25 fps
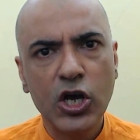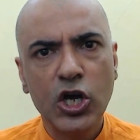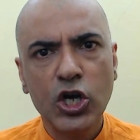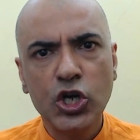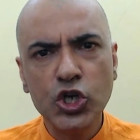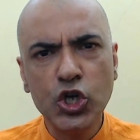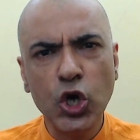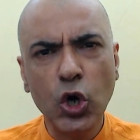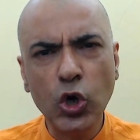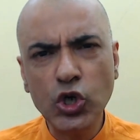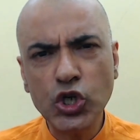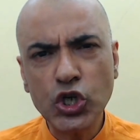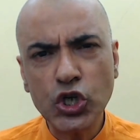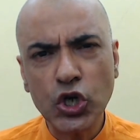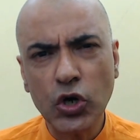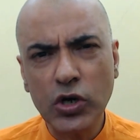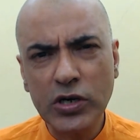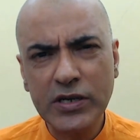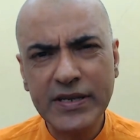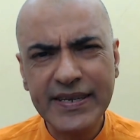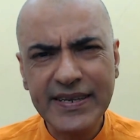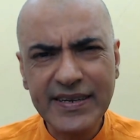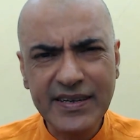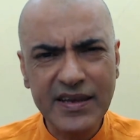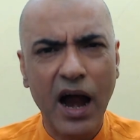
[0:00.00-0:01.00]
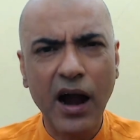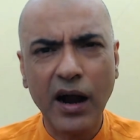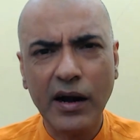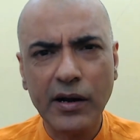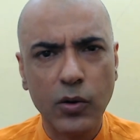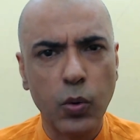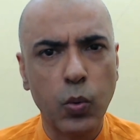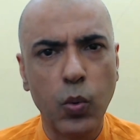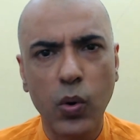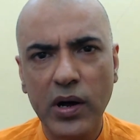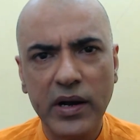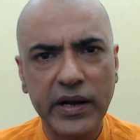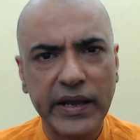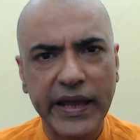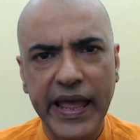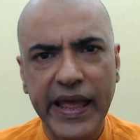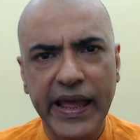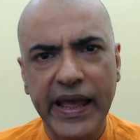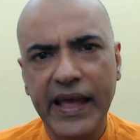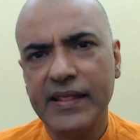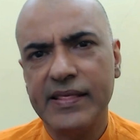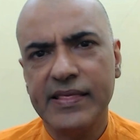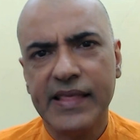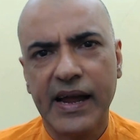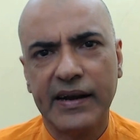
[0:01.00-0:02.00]
you should start working
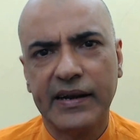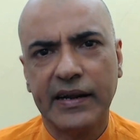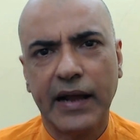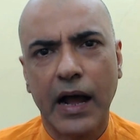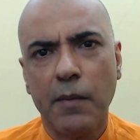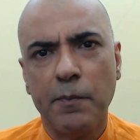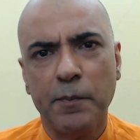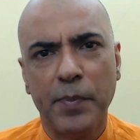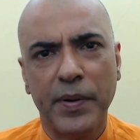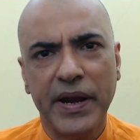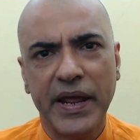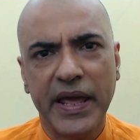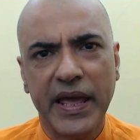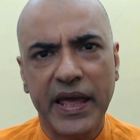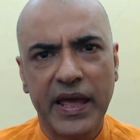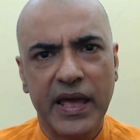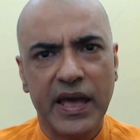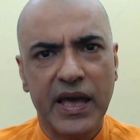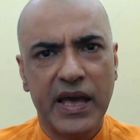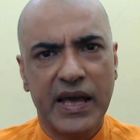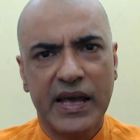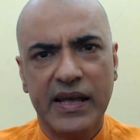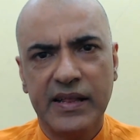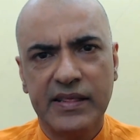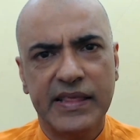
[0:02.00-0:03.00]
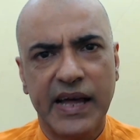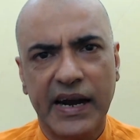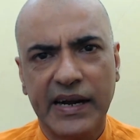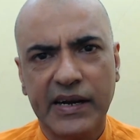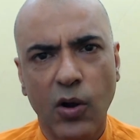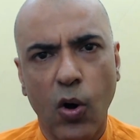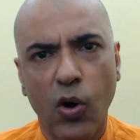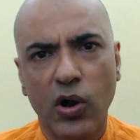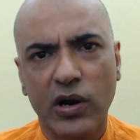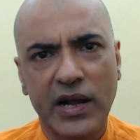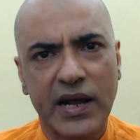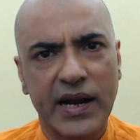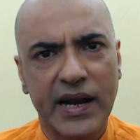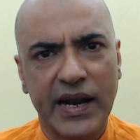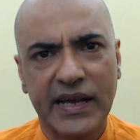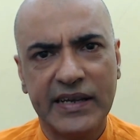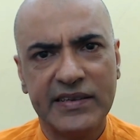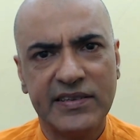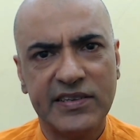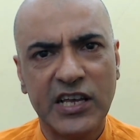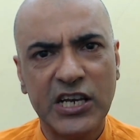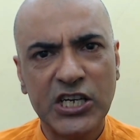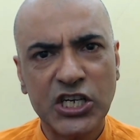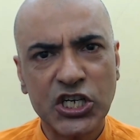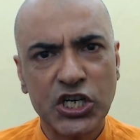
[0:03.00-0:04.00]
in that company, in that
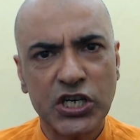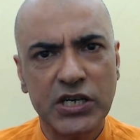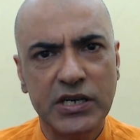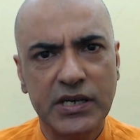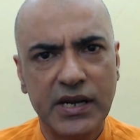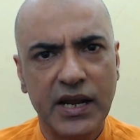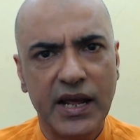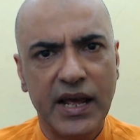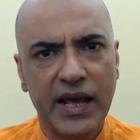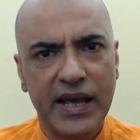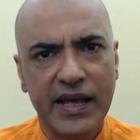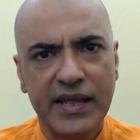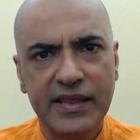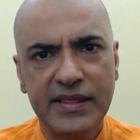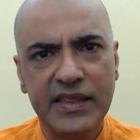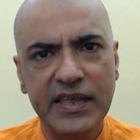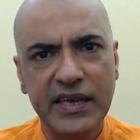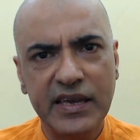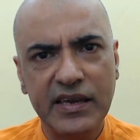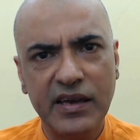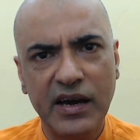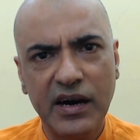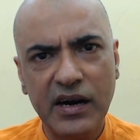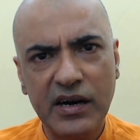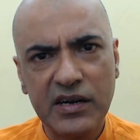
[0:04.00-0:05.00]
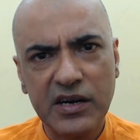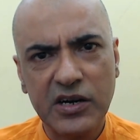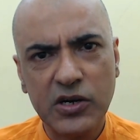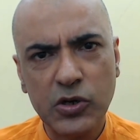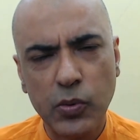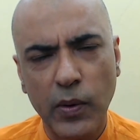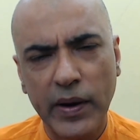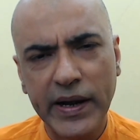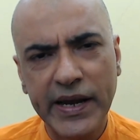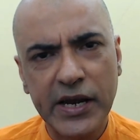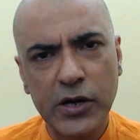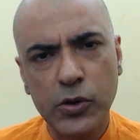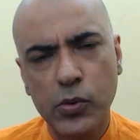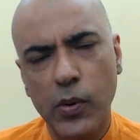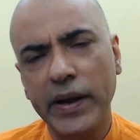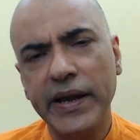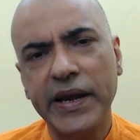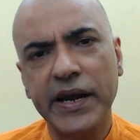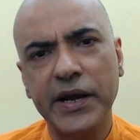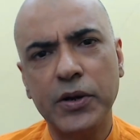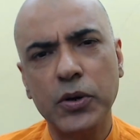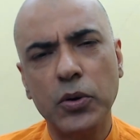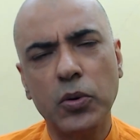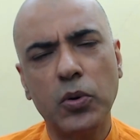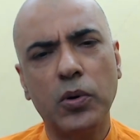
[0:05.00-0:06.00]
organization in the year
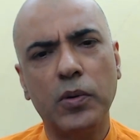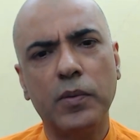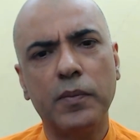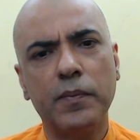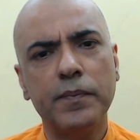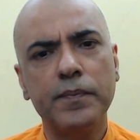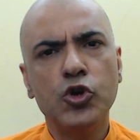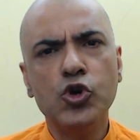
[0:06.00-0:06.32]
2022.